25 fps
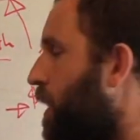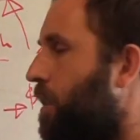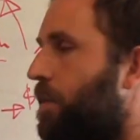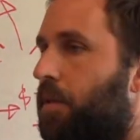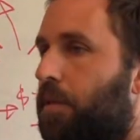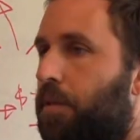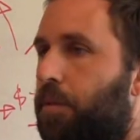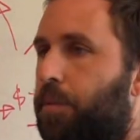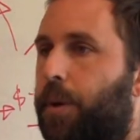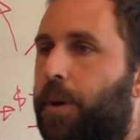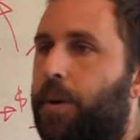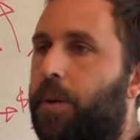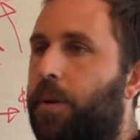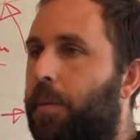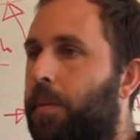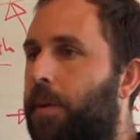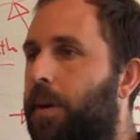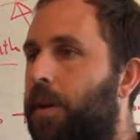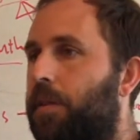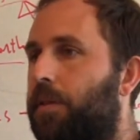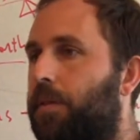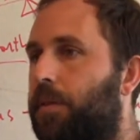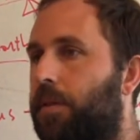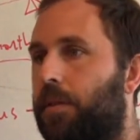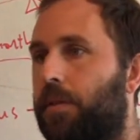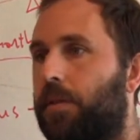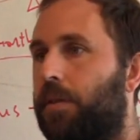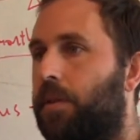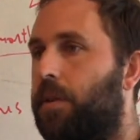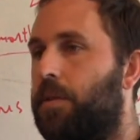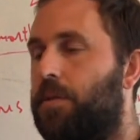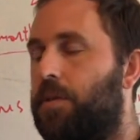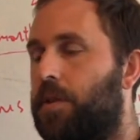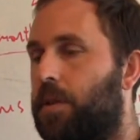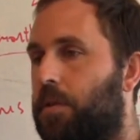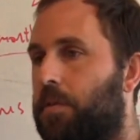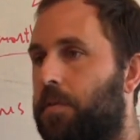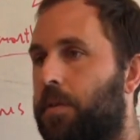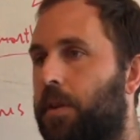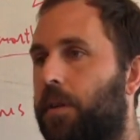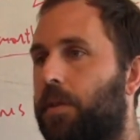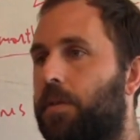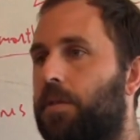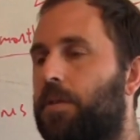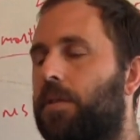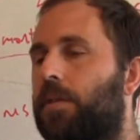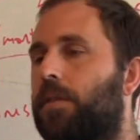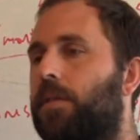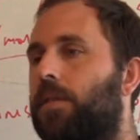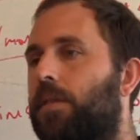kids at three hundred a month, you're, you're at six
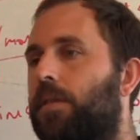figures.